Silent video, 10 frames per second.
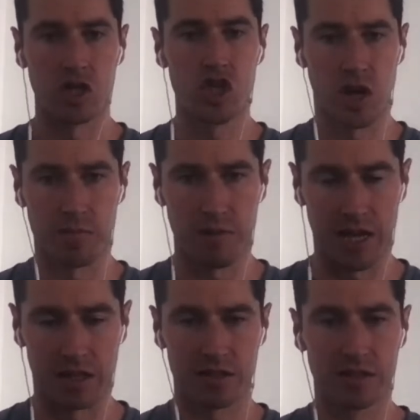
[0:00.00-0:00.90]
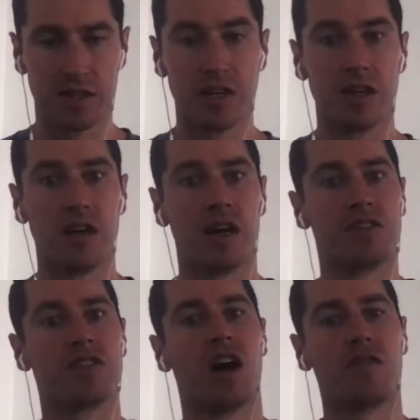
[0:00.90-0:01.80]
jump balance. A
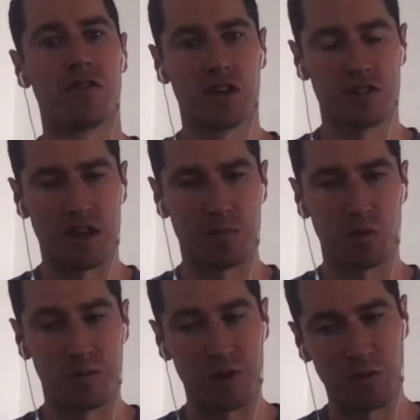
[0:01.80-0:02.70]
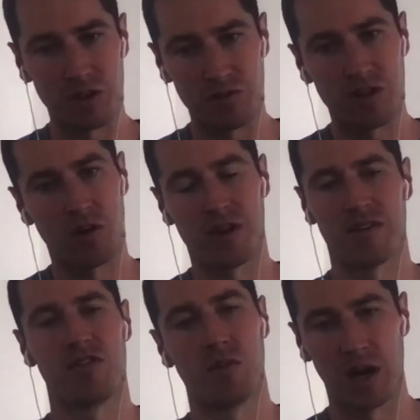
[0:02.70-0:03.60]
tougher example would be when you don't
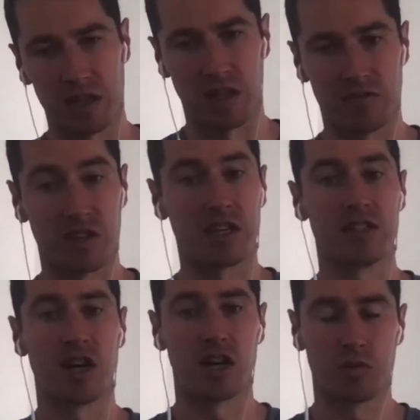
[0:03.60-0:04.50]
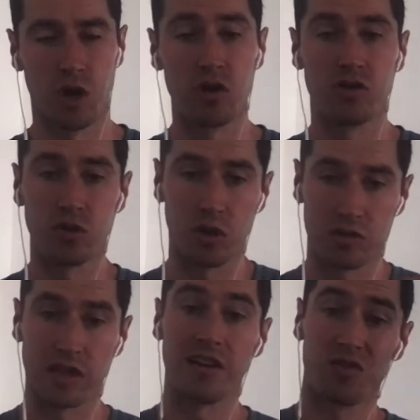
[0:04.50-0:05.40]
have the right-left, like a Derrick Rose who goes
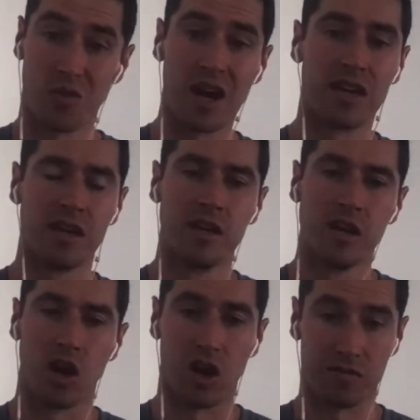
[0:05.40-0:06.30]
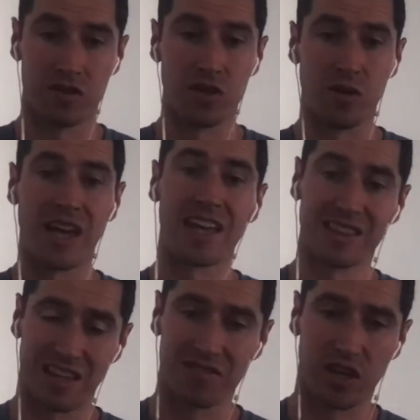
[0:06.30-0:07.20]
left-right off 2 and
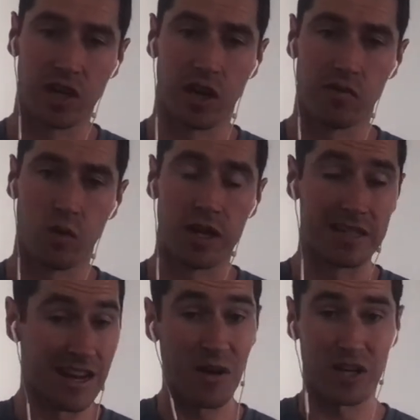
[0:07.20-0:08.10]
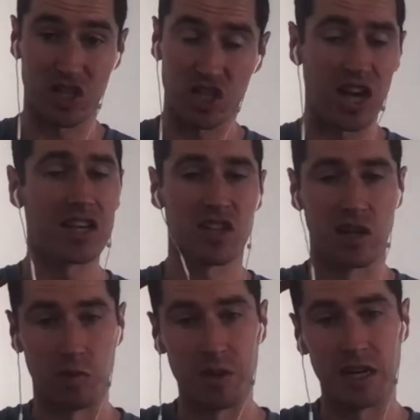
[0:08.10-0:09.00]
left leg off 1. He's now actually changed that a
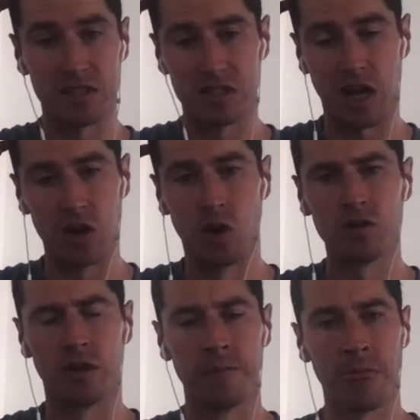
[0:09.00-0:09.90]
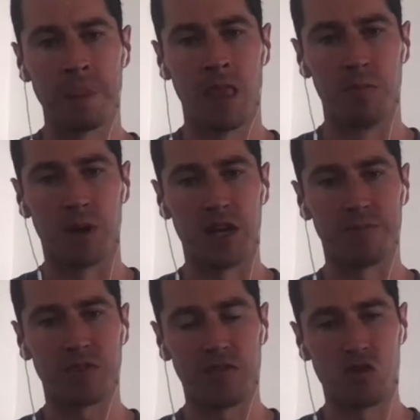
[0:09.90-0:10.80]
little bit as he's gotten older. But
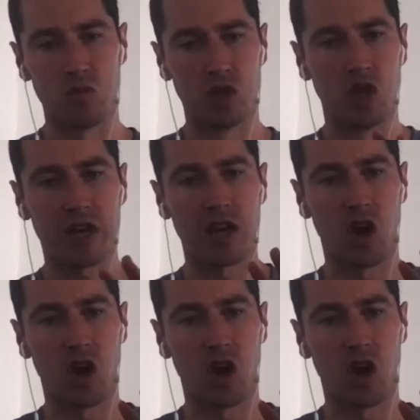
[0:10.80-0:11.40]
if you look at